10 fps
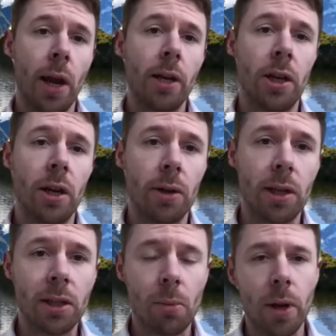engineering
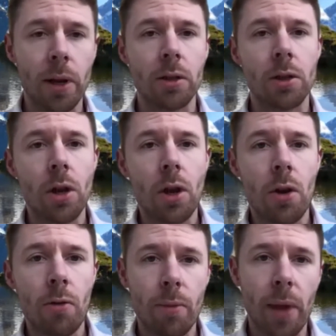disciplines
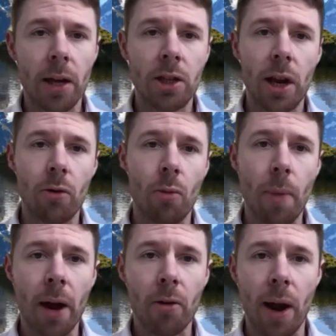from that general
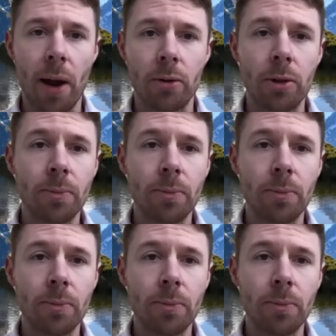background.